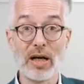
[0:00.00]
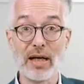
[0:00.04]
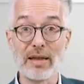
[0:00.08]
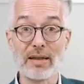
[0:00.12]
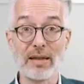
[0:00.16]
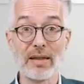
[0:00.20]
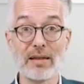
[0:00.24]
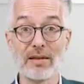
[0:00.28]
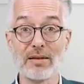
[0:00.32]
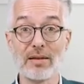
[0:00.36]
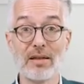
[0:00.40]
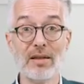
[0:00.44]
I
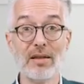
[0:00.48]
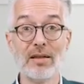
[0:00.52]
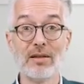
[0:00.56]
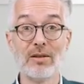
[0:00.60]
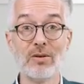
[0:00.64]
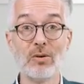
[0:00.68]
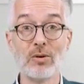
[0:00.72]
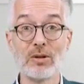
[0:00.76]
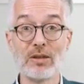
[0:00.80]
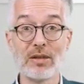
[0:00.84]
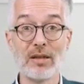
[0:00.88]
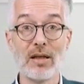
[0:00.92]
can
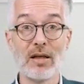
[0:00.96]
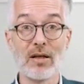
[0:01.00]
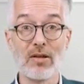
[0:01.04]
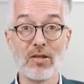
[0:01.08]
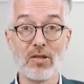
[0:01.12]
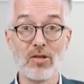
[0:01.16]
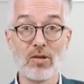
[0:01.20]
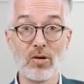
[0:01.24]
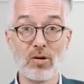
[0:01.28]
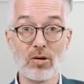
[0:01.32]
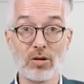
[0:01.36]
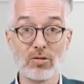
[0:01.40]
use here a
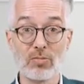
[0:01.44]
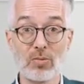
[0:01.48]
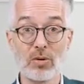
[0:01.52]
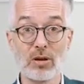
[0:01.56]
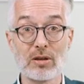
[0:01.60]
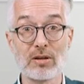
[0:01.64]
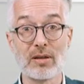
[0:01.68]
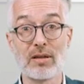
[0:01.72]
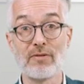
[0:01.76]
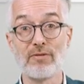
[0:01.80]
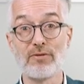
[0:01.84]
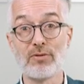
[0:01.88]
third
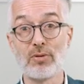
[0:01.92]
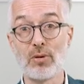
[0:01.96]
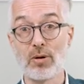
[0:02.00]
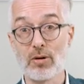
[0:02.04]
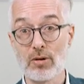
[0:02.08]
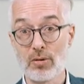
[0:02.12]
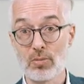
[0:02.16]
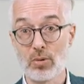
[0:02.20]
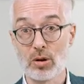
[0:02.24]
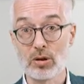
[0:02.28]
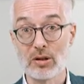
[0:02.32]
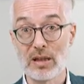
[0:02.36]
one, a
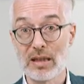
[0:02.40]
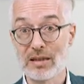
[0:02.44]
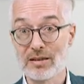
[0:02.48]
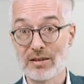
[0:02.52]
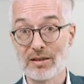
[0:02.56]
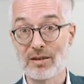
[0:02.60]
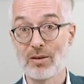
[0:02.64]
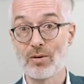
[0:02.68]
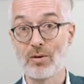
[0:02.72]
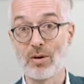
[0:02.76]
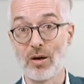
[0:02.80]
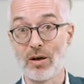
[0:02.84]
fourth one,
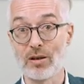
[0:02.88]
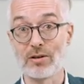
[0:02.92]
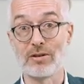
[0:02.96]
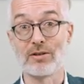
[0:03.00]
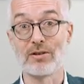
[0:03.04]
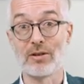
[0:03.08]
and so on.